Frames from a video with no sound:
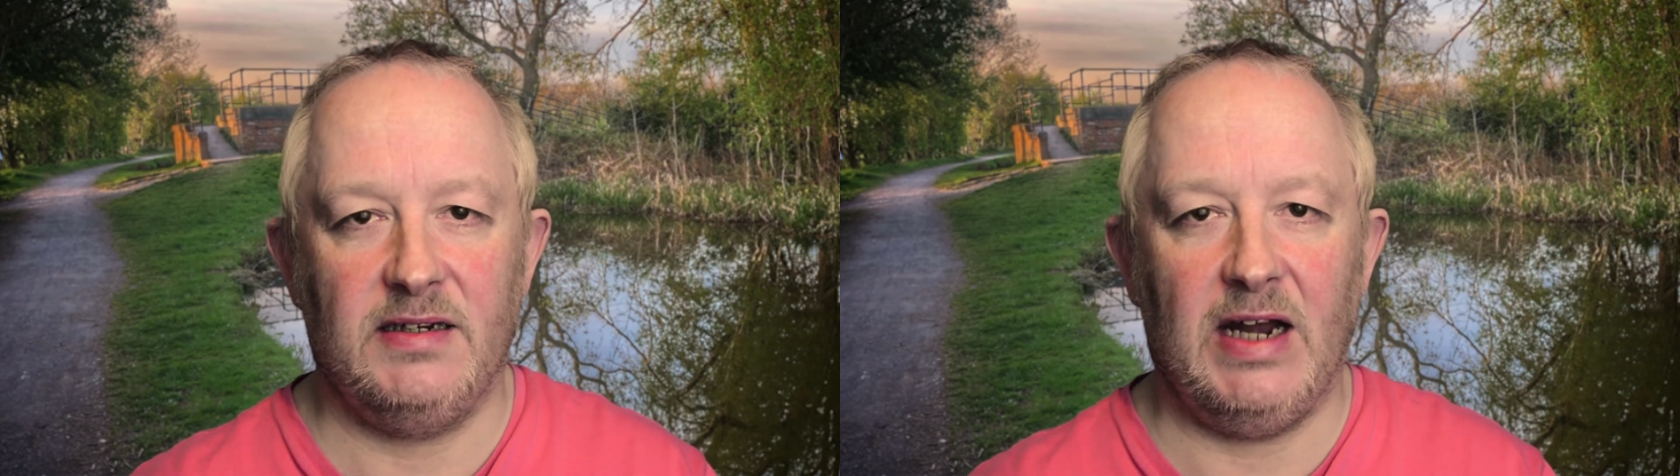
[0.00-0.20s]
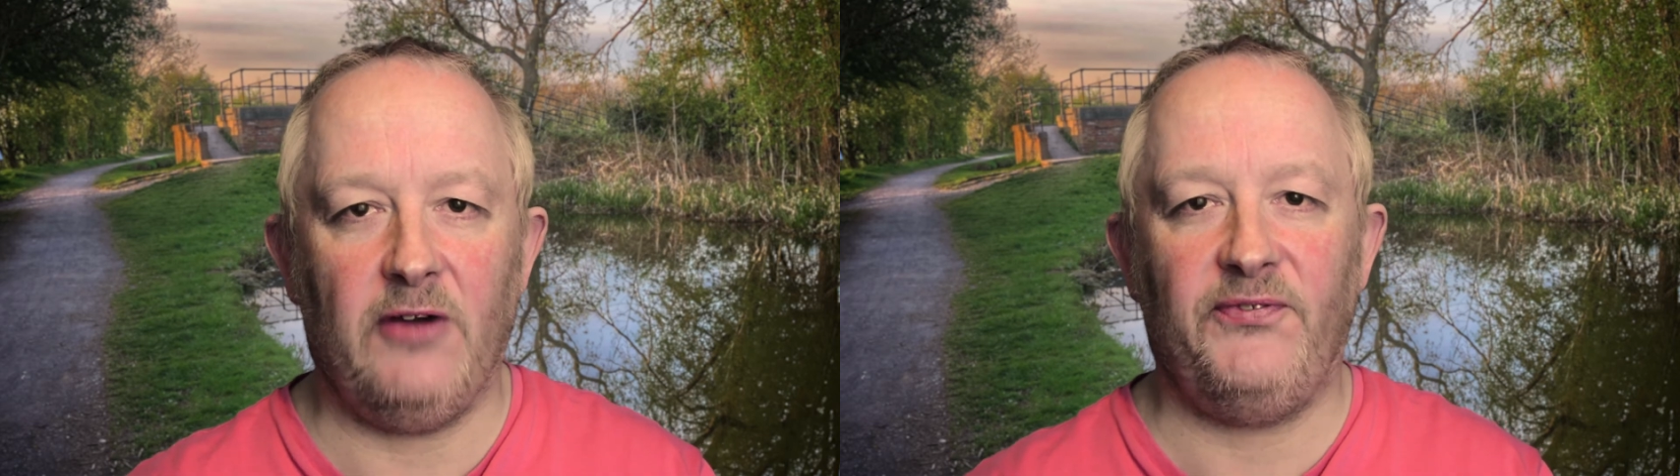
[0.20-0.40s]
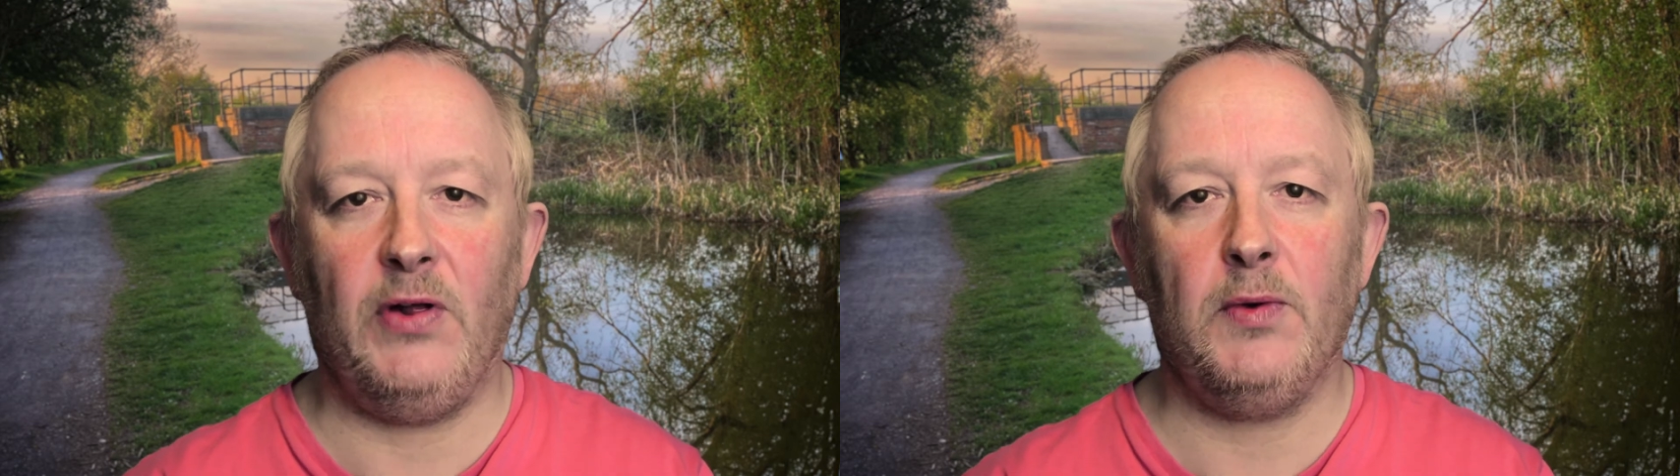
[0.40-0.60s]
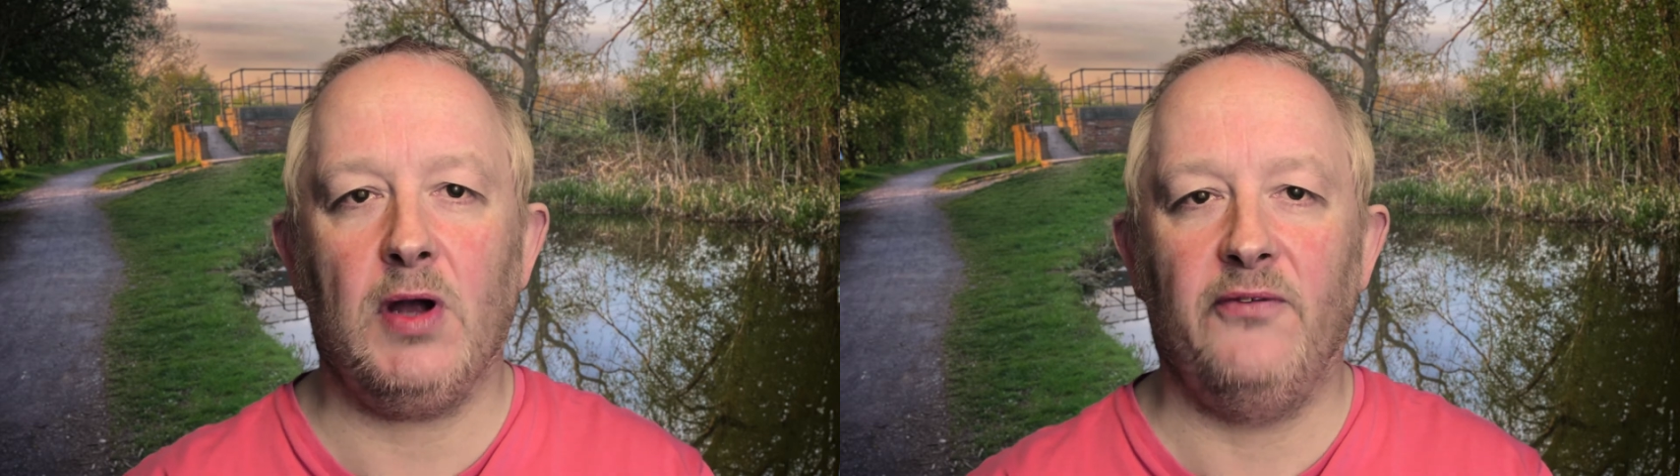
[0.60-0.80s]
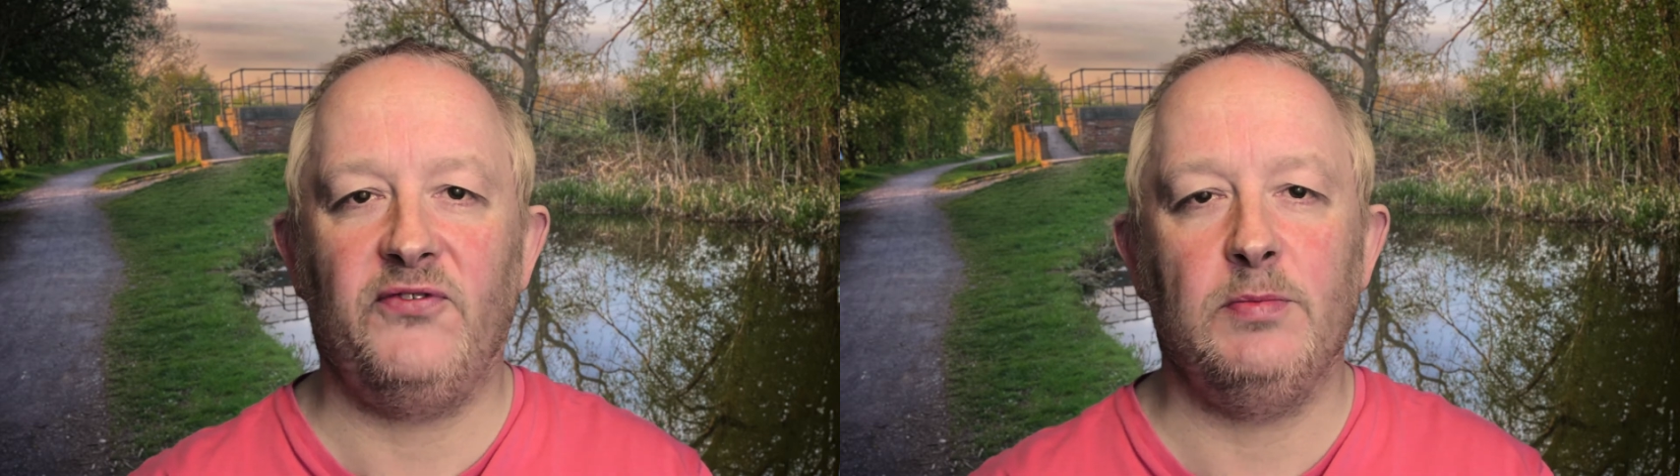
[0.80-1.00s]
Now, following
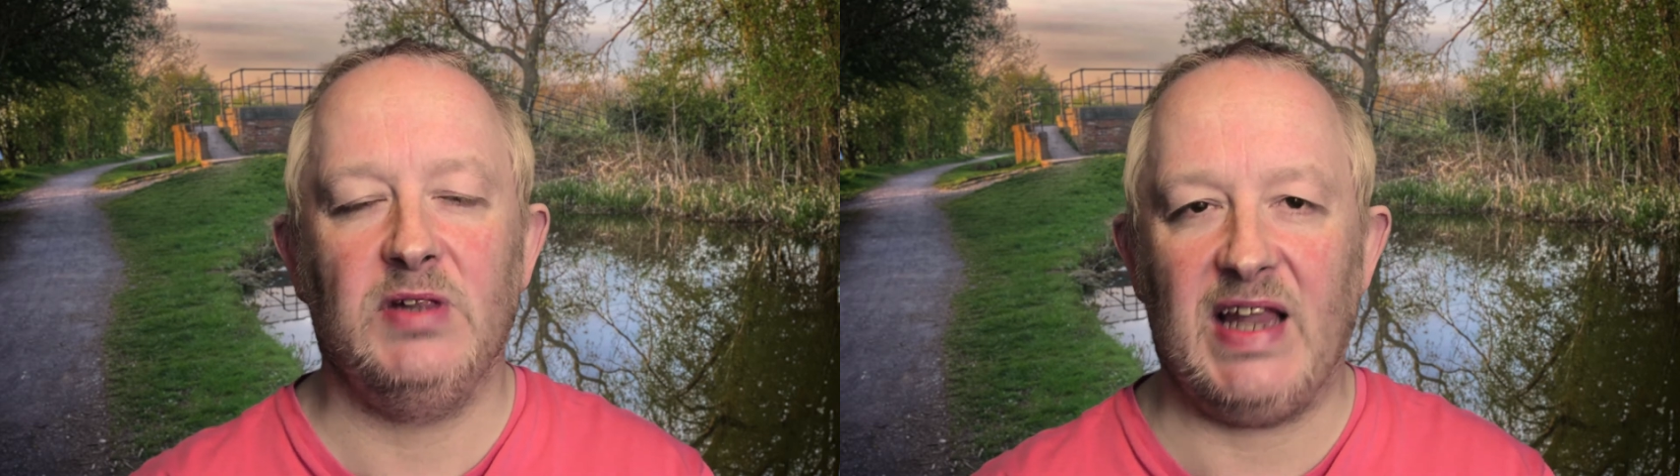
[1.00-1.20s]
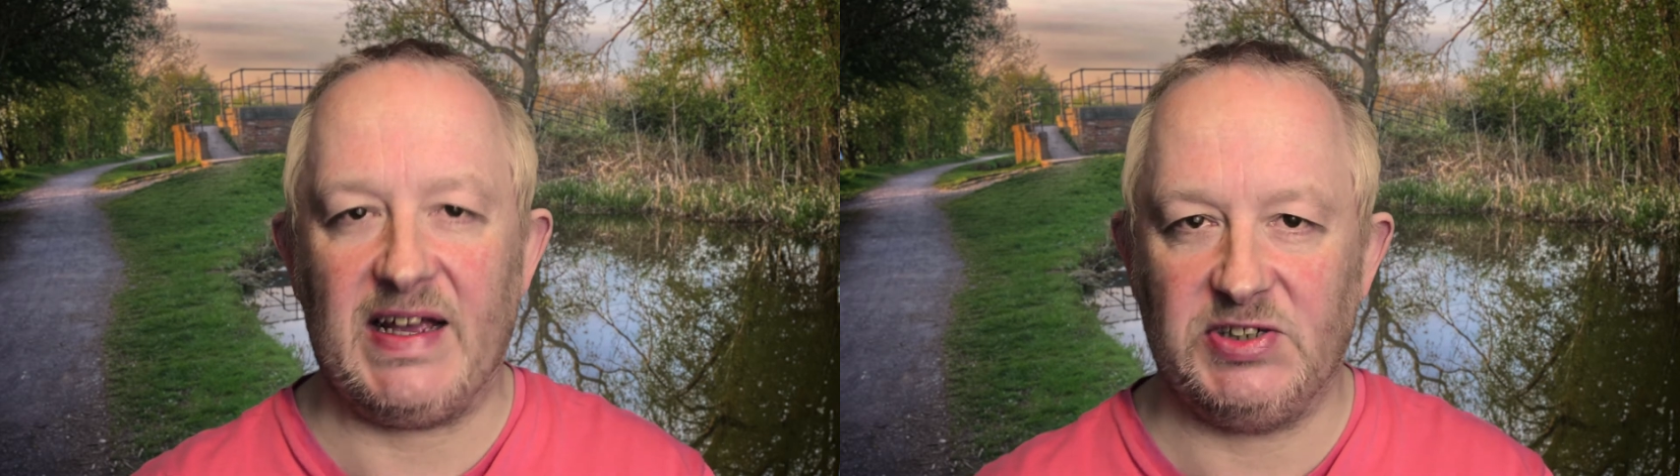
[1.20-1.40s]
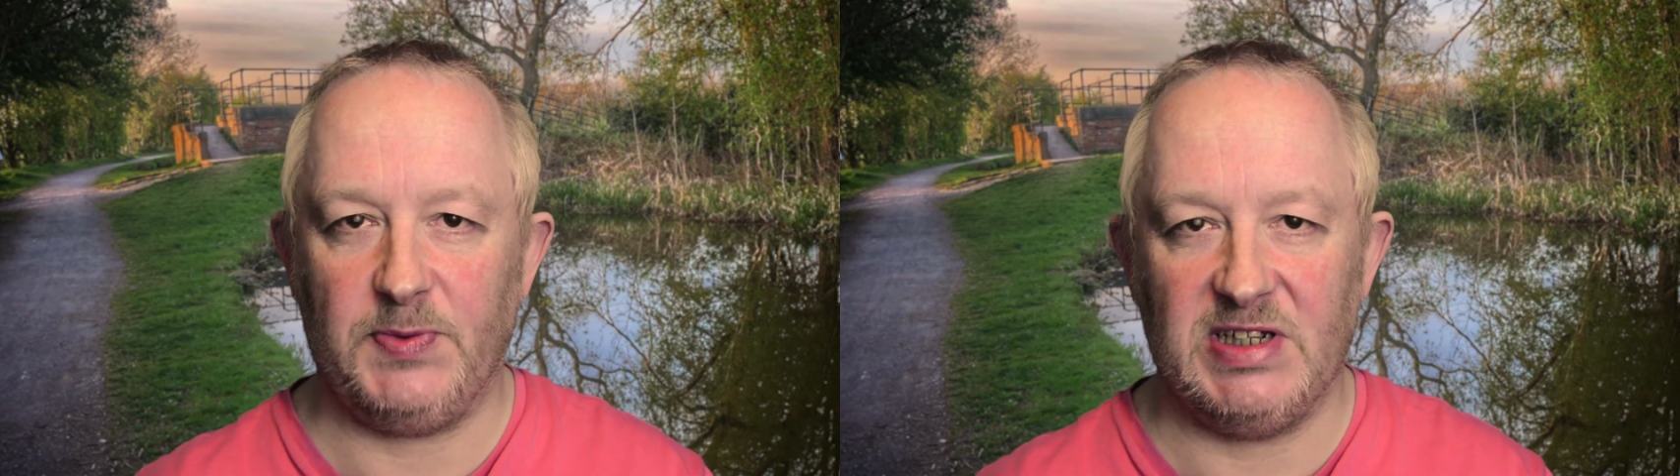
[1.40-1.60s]
on from last